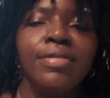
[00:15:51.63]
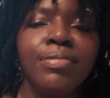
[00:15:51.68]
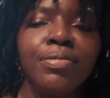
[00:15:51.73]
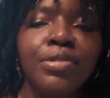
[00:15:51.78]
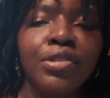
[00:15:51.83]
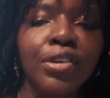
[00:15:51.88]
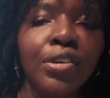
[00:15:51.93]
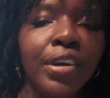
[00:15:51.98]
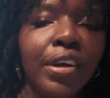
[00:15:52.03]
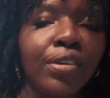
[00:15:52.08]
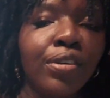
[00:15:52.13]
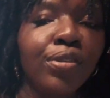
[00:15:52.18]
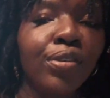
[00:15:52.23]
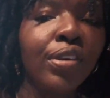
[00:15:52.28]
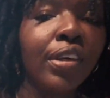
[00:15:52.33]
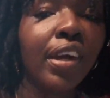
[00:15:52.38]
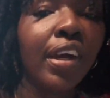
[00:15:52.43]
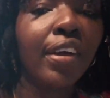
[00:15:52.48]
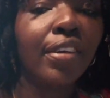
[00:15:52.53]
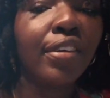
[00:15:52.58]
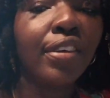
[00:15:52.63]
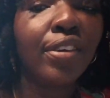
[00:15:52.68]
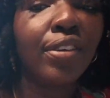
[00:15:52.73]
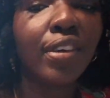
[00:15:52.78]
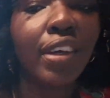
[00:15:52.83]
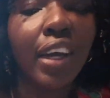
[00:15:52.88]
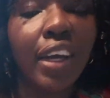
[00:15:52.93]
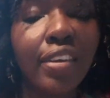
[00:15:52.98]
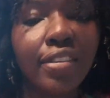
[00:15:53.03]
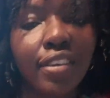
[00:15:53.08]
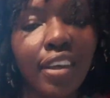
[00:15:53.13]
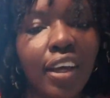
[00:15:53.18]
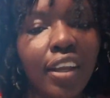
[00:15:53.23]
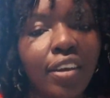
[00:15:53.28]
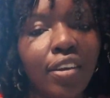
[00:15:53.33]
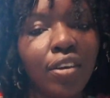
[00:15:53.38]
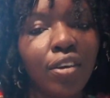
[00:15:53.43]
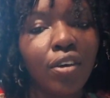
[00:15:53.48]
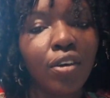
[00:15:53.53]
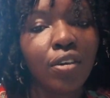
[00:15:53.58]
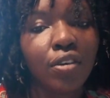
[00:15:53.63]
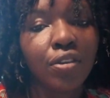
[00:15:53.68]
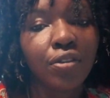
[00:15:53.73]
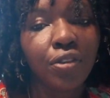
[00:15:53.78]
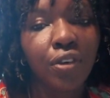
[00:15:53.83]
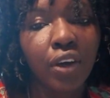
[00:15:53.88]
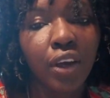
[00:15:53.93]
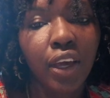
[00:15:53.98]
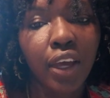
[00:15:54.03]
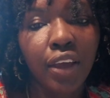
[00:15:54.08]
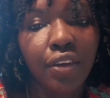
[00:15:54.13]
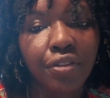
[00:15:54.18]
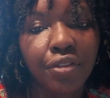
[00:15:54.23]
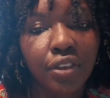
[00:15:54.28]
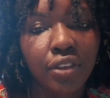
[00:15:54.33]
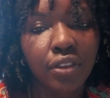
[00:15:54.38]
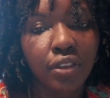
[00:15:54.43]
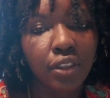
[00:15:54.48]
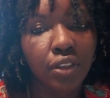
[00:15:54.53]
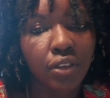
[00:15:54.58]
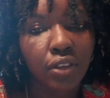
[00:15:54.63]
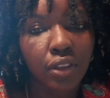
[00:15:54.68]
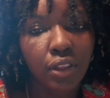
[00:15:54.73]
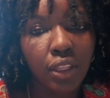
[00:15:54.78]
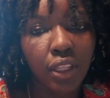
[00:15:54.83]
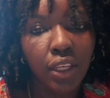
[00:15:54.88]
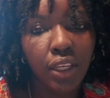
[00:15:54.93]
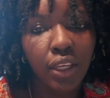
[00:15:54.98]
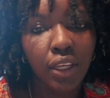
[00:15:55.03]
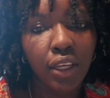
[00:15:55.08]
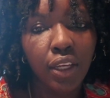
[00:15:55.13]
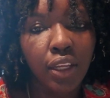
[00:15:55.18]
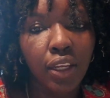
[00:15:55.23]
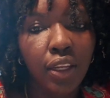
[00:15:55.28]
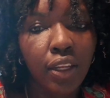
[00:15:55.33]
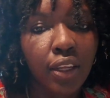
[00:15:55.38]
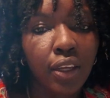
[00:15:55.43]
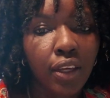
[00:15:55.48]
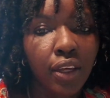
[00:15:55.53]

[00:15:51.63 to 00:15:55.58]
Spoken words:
Sorry I couldn't carry you guys along for every single thing.